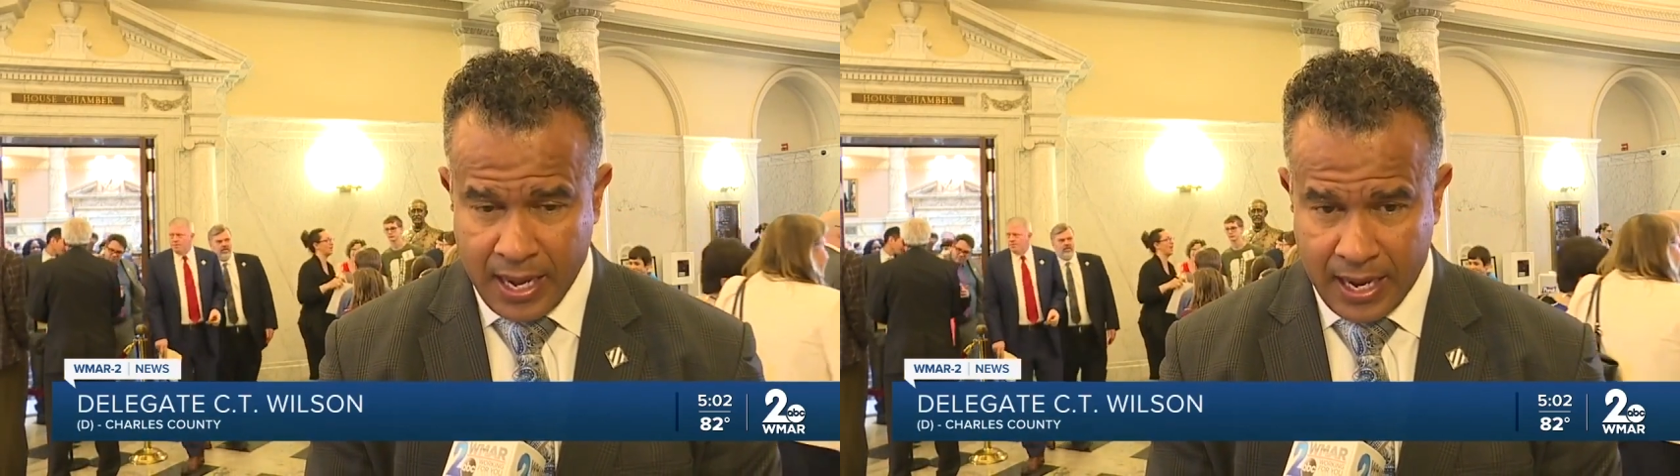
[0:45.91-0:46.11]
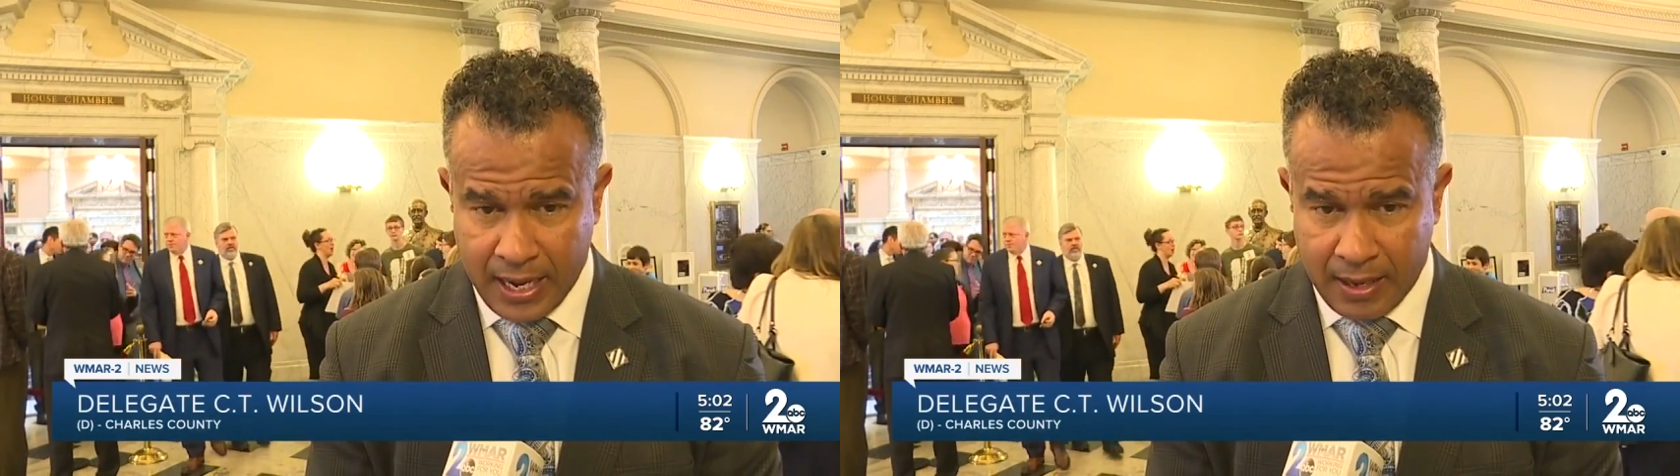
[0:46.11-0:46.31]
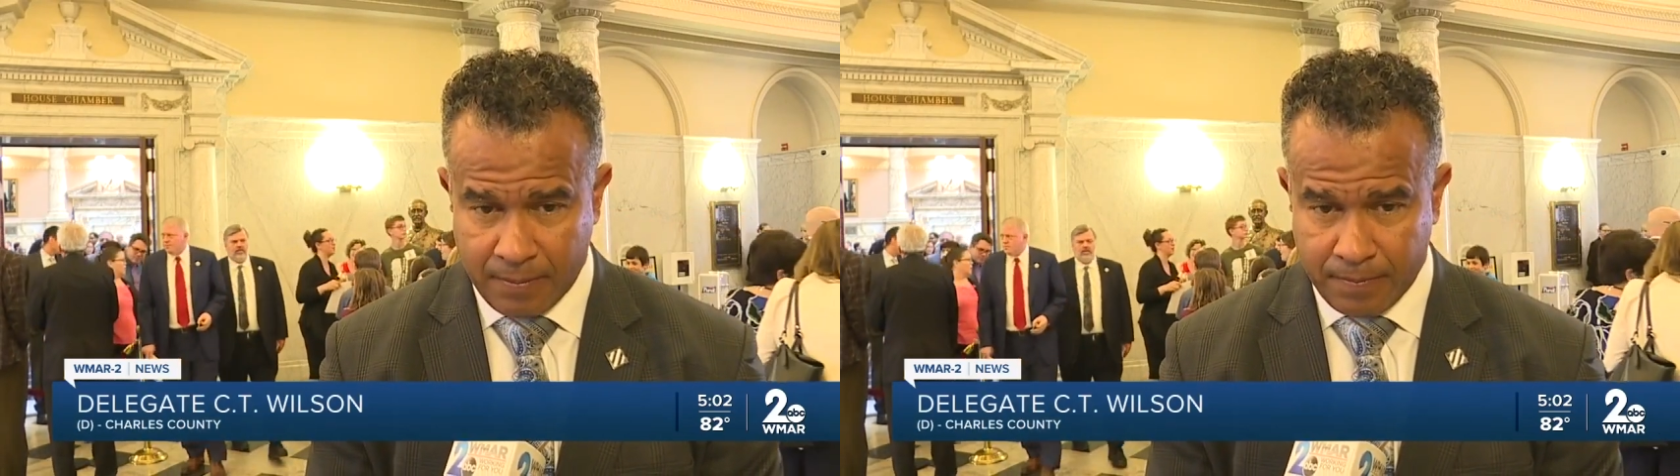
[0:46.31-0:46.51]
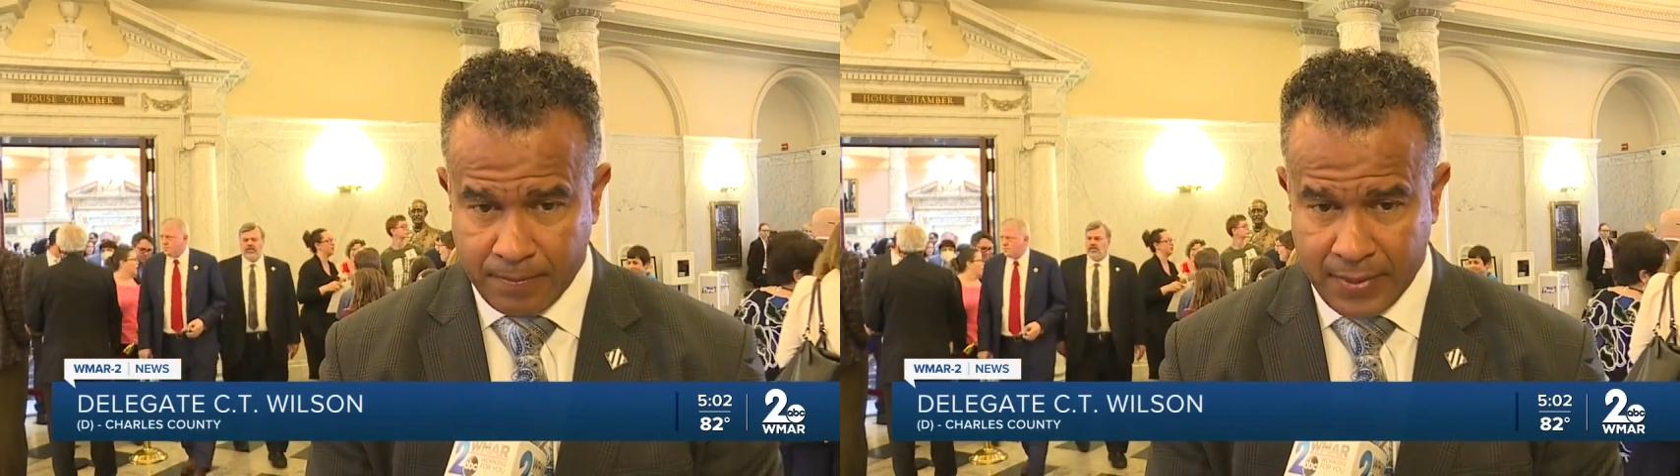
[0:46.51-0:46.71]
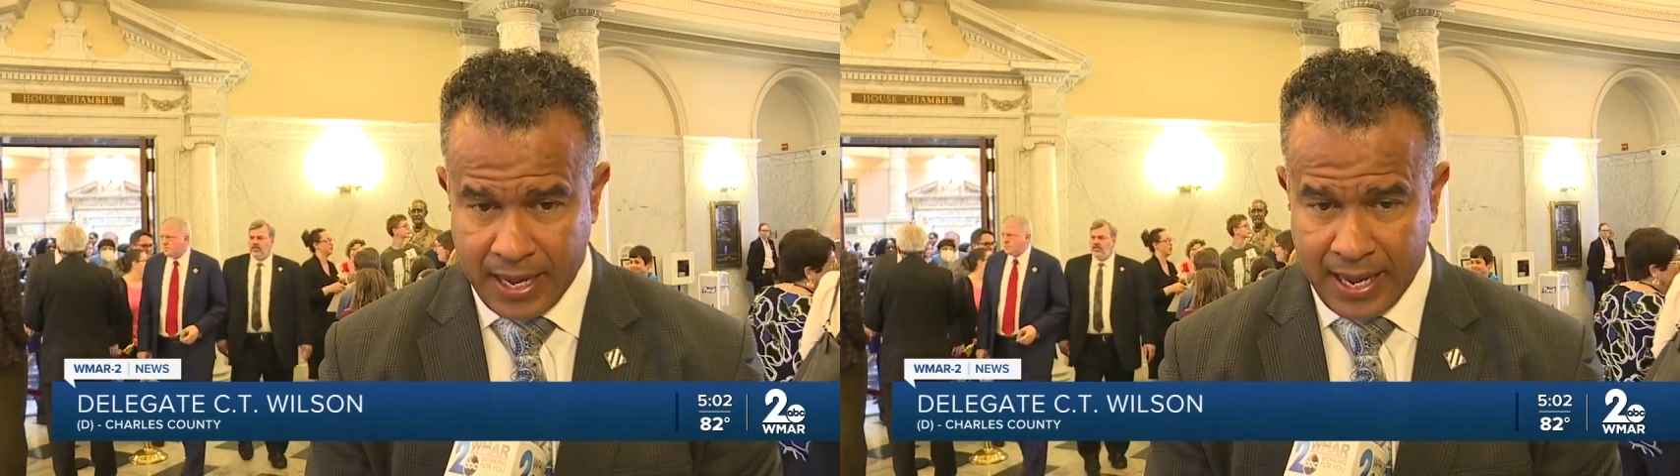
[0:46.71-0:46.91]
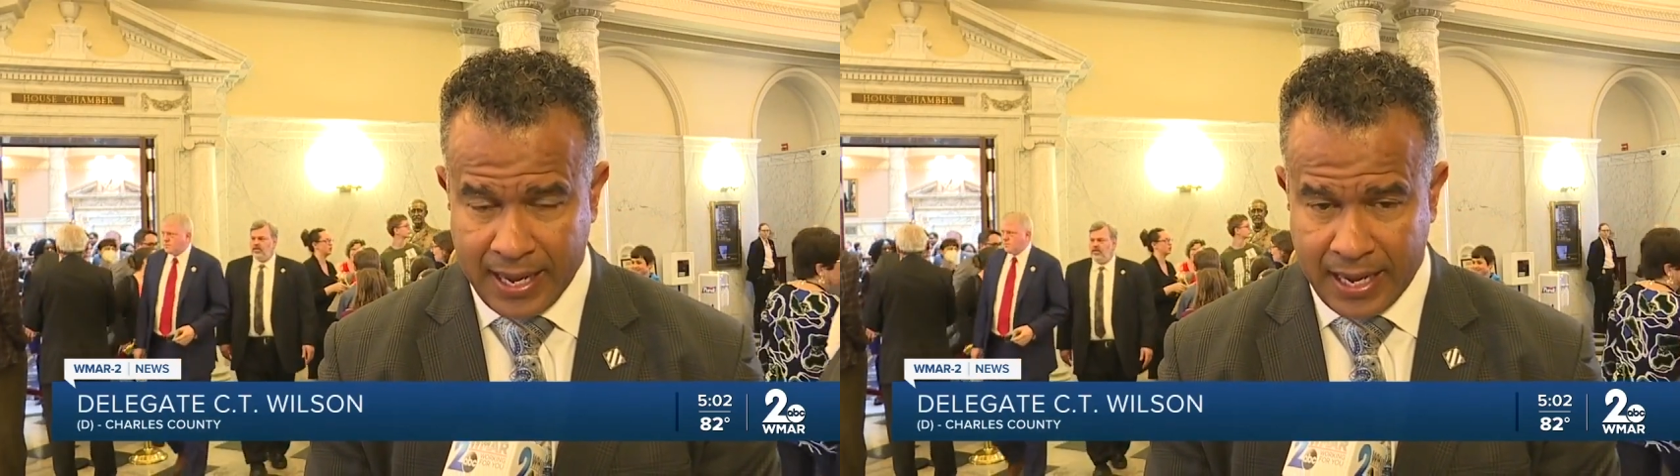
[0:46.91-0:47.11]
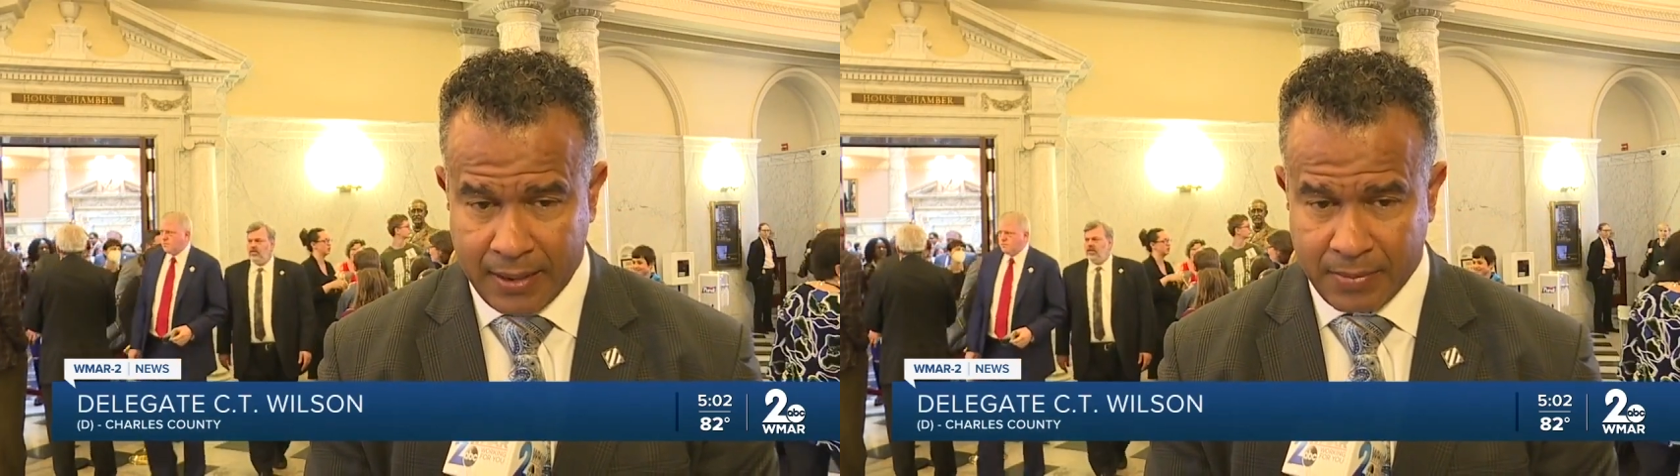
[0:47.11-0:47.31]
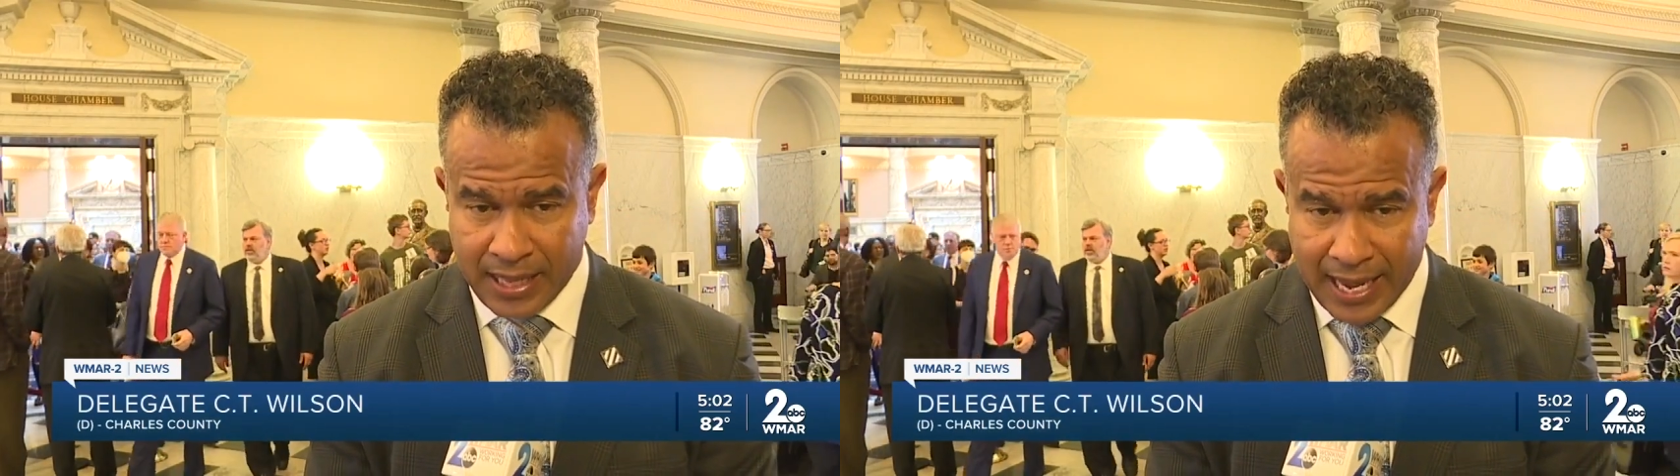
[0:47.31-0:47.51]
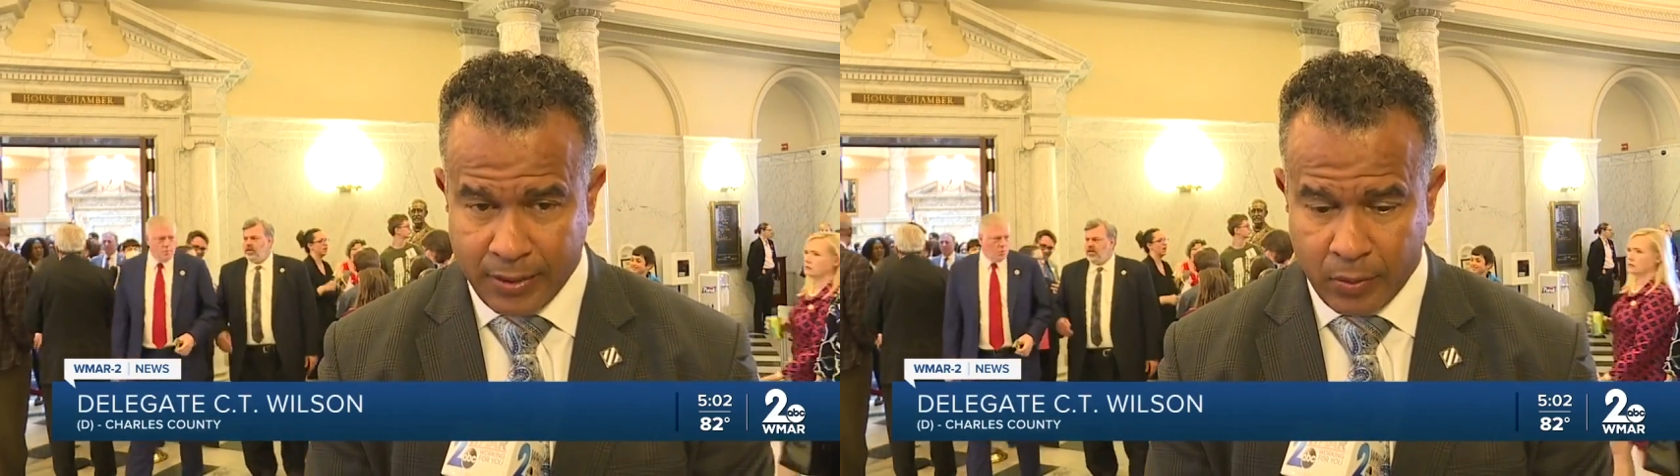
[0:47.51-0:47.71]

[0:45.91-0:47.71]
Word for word: um, and I'm glad